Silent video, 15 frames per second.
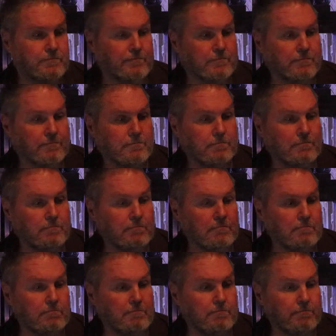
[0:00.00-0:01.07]

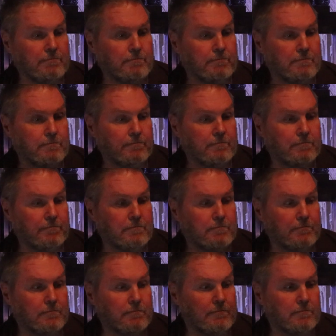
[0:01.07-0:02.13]

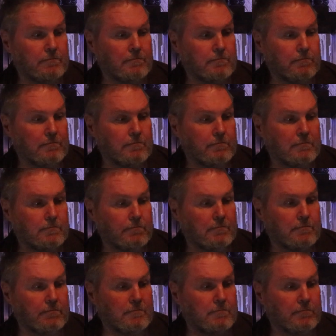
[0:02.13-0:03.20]

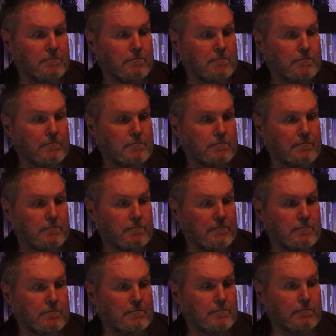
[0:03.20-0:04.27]

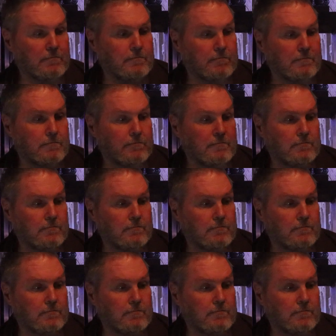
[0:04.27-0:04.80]
Nobody speaks.